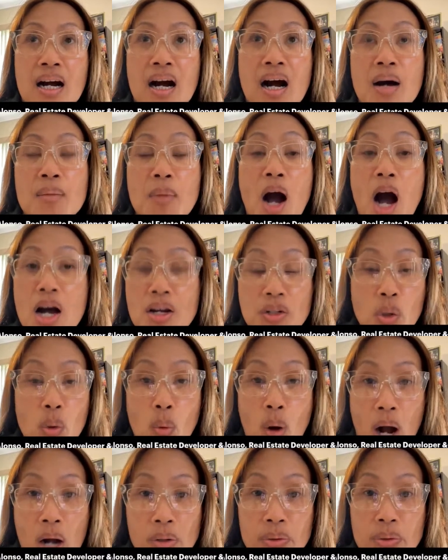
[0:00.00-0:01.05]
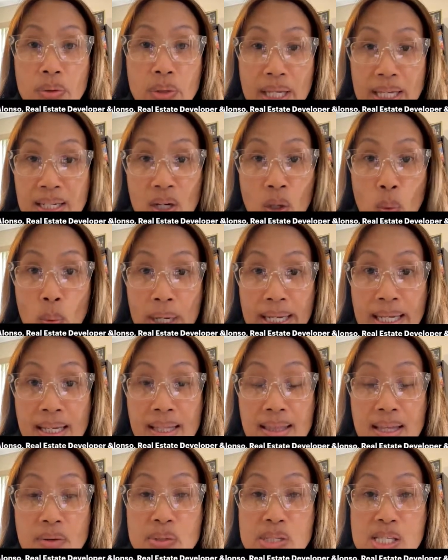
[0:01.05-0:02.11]
on Oahu in
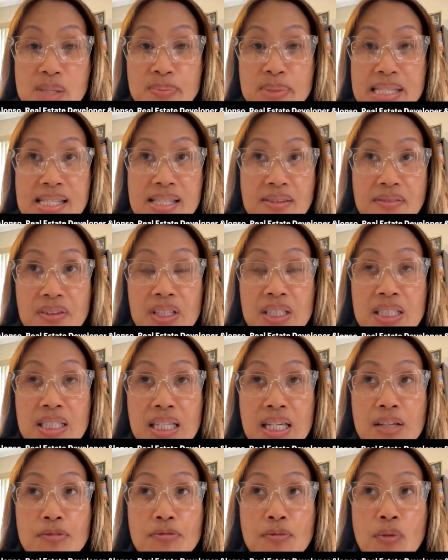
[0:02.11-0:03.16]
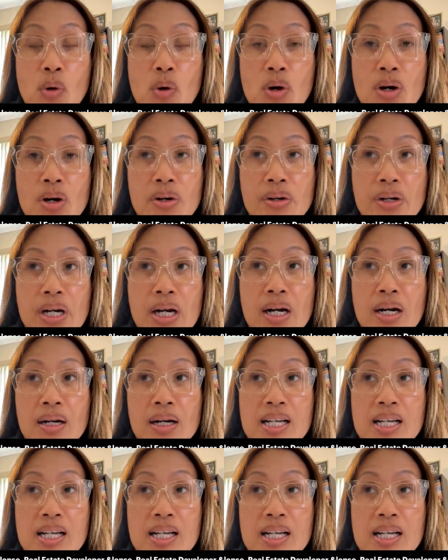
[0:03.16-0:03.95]
Hawaii that was specifically for